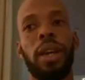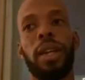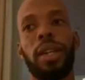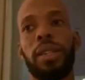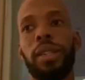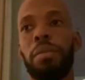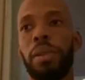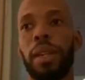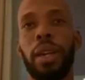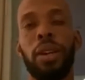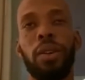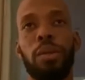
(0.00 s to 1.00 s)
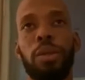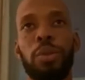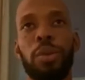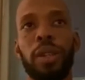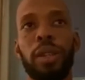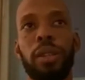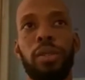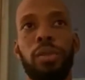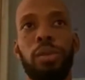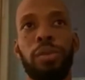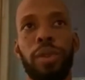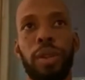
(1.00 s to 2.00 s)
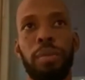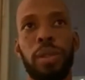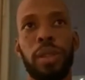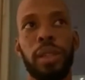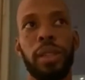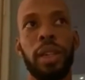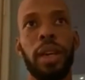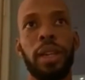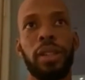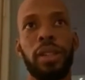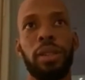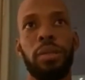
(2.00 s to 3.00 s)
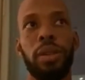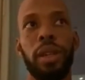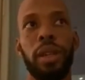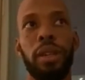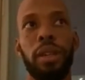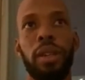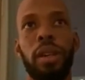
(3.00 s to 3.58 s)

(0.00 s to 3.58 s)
and it's something that I always wanted to do from since last year when I